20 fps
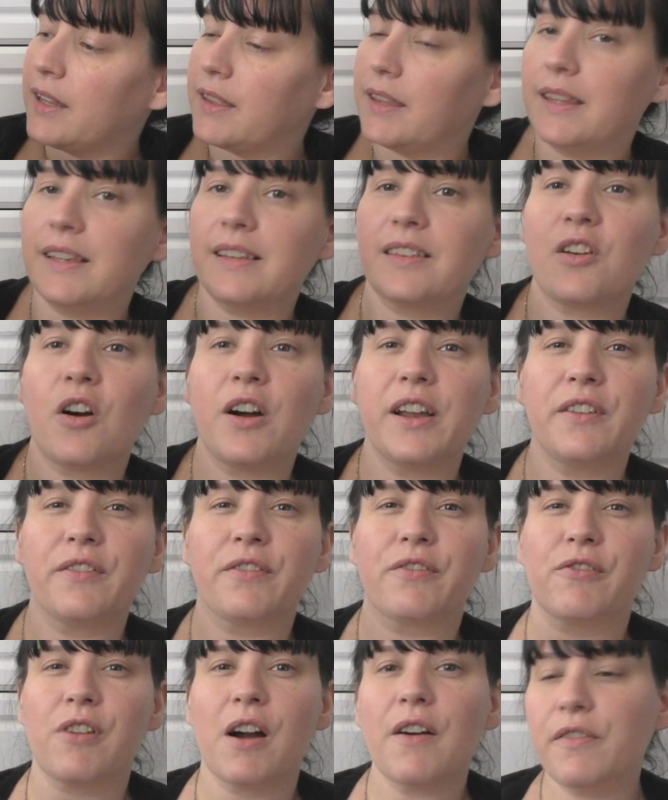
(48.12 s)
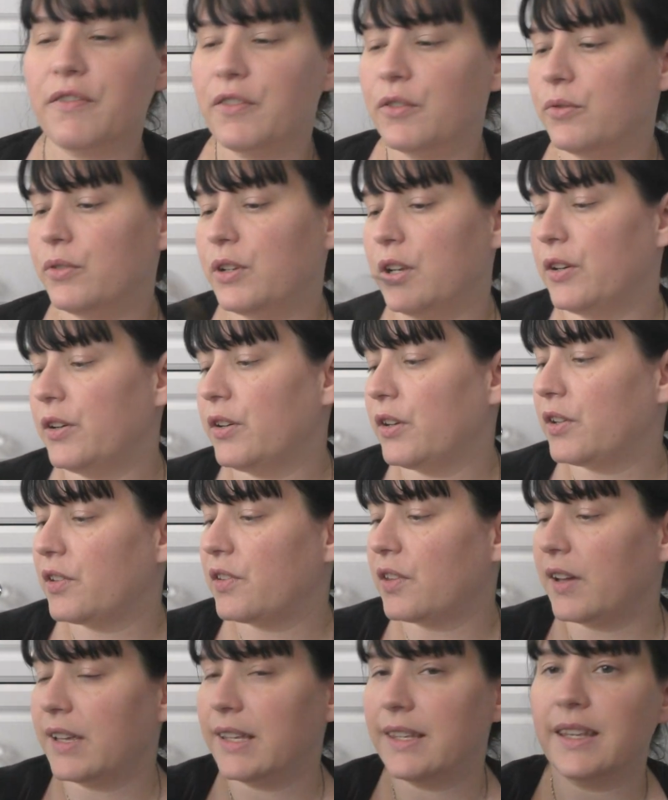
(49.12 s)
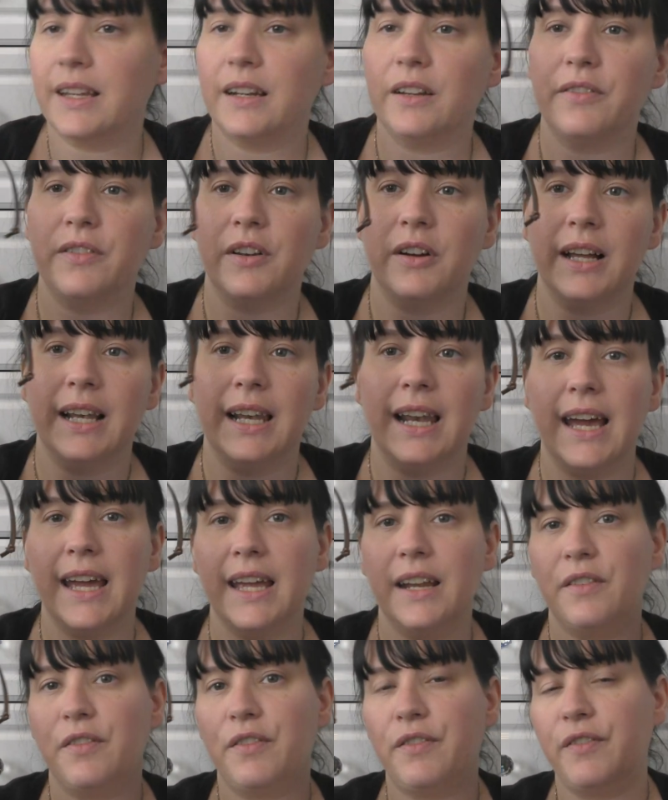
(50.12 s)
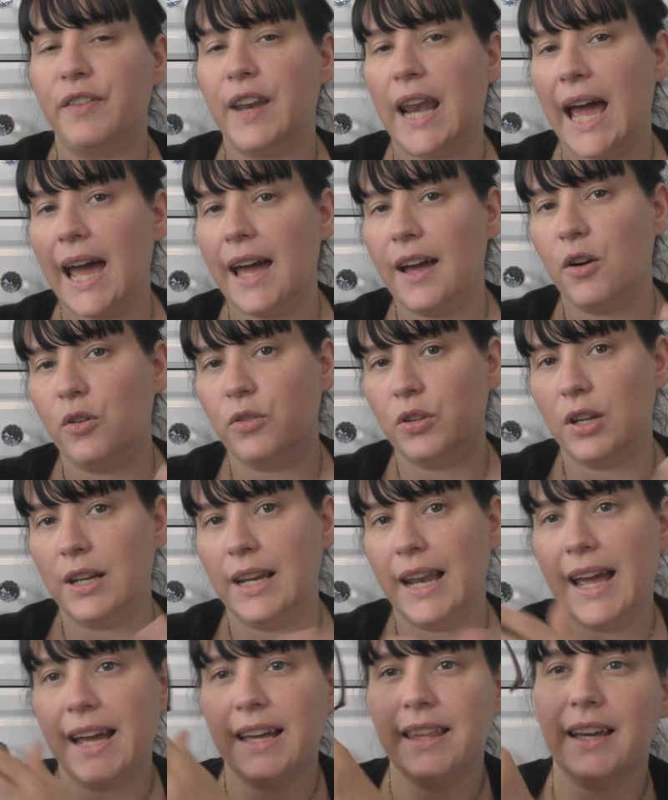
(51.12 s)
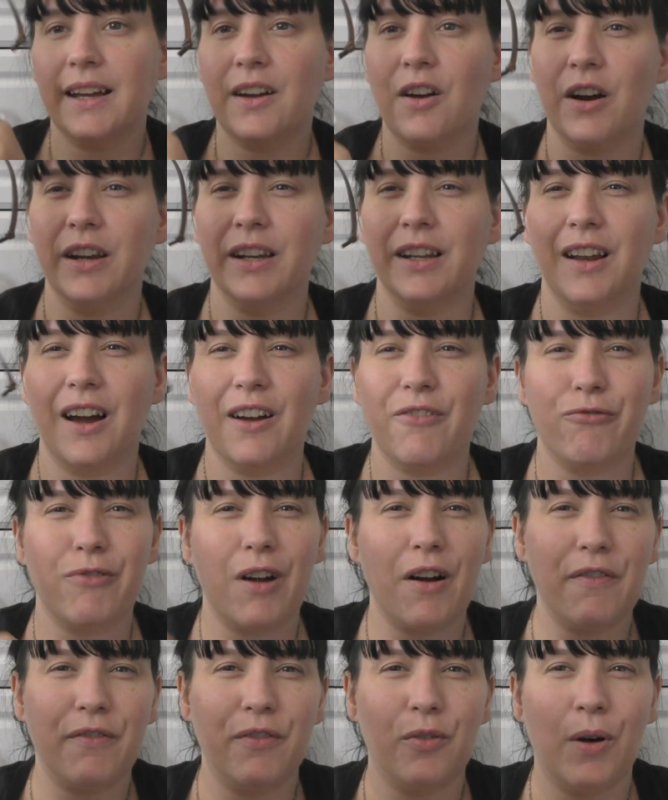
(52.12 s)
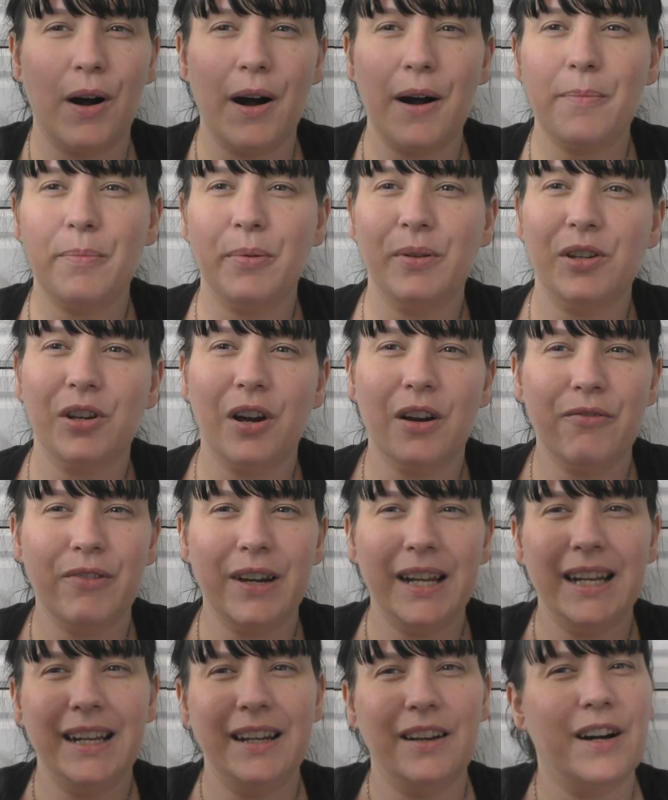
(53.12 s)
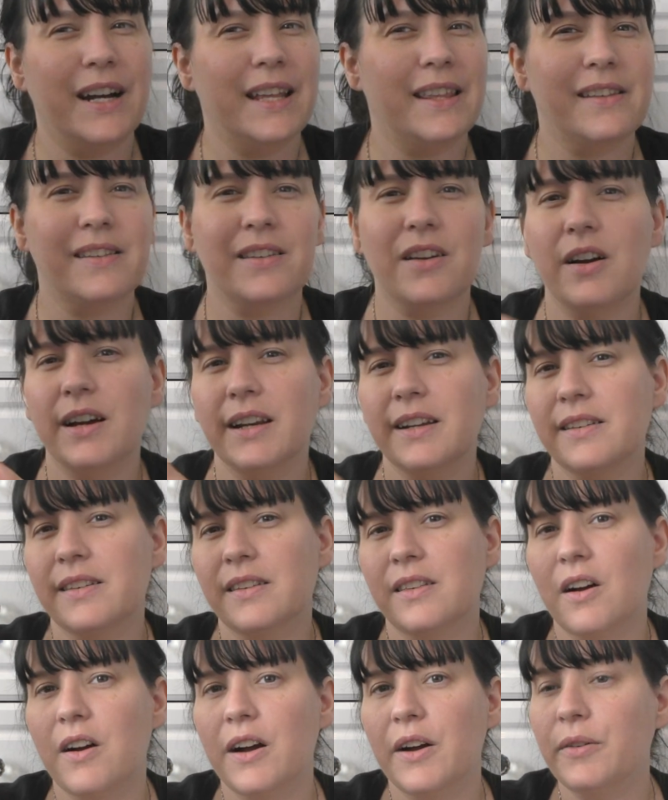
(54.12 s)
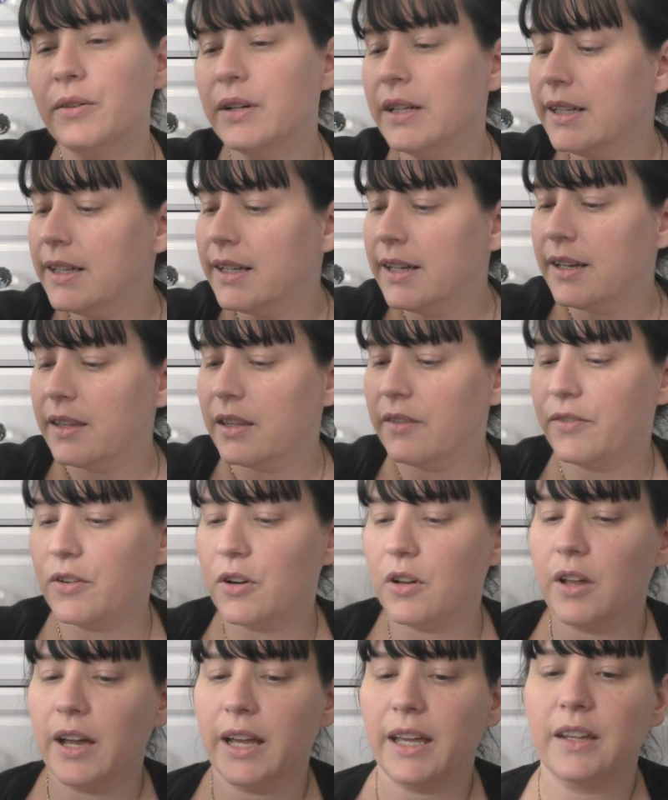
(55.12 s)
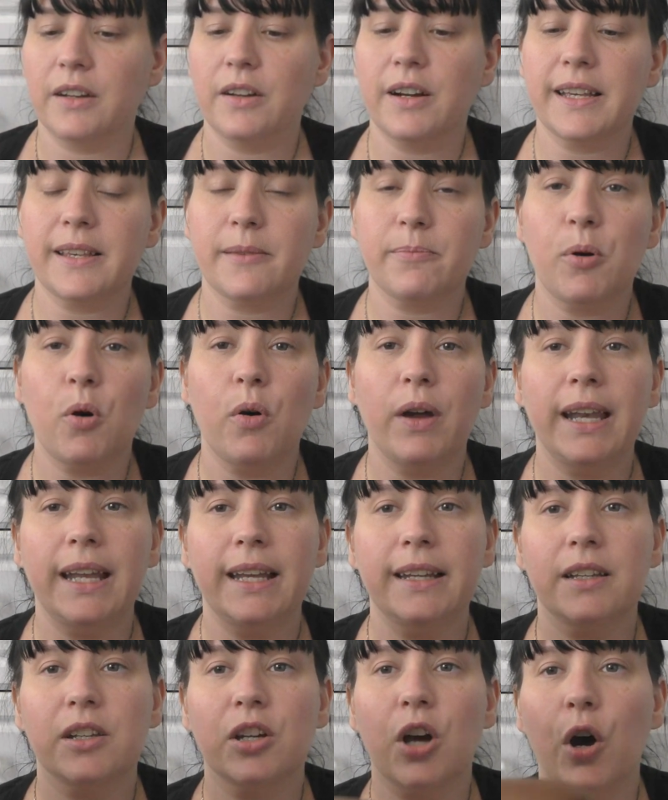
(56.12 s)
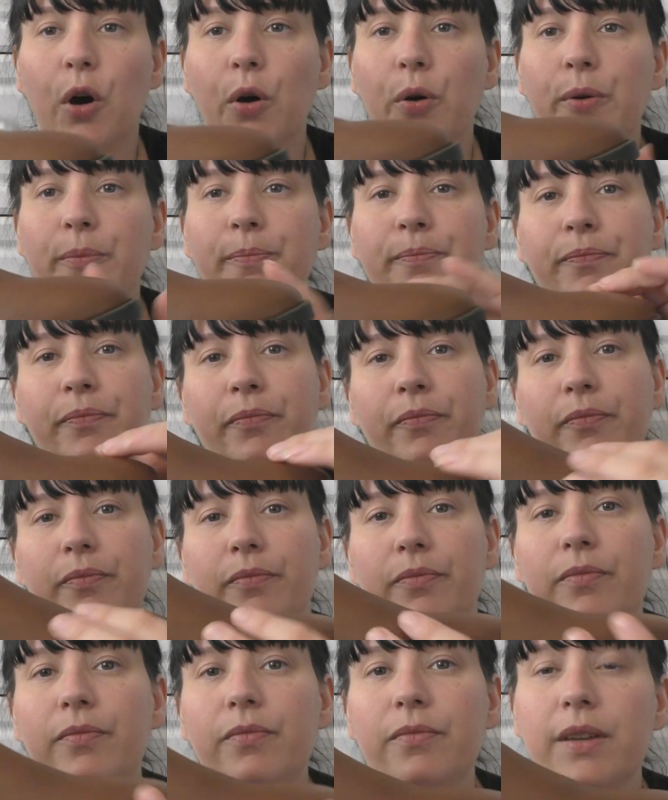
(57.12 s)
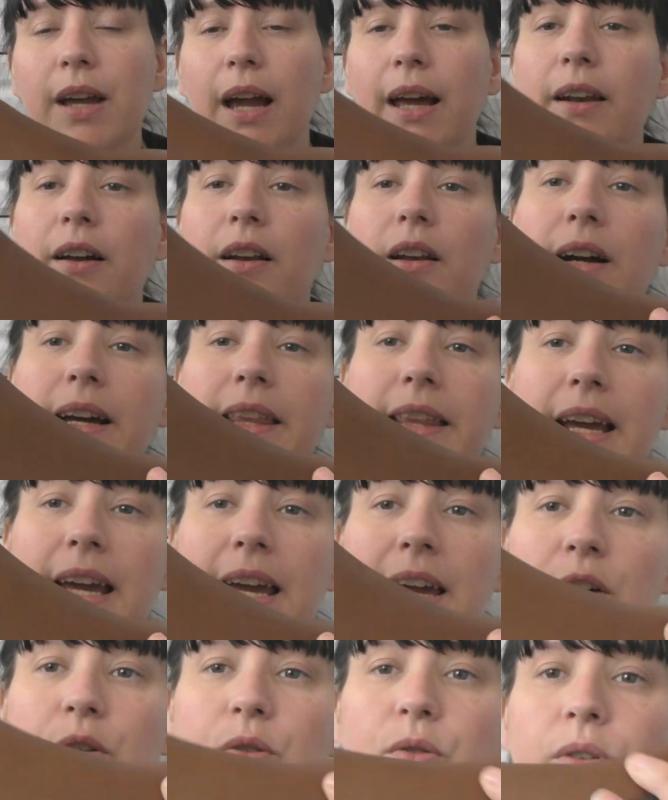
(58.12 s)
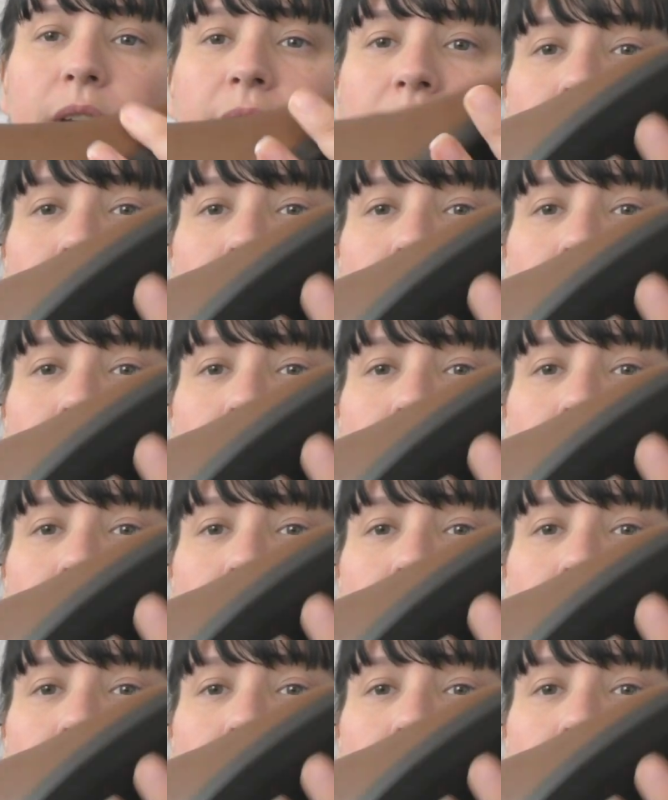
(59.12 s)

This kind of ruffled look, so instead of like laying flat on your leg, they kind of like ruffle up, which I really like this kind of style. They've got like a nice pointed toe and I like the heel.